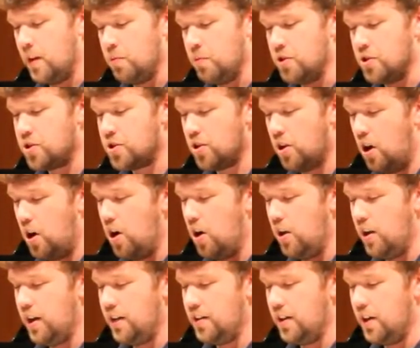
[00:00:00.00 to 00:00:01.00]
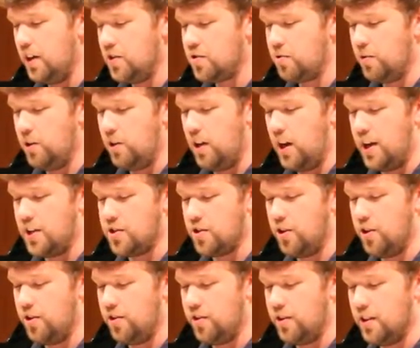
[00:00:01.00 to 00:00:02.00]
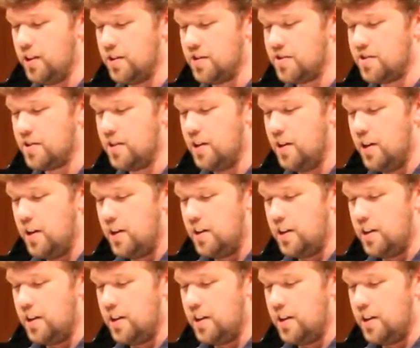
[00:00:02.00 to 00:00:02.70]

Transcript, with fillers: And when Saul and the Israelites heard this,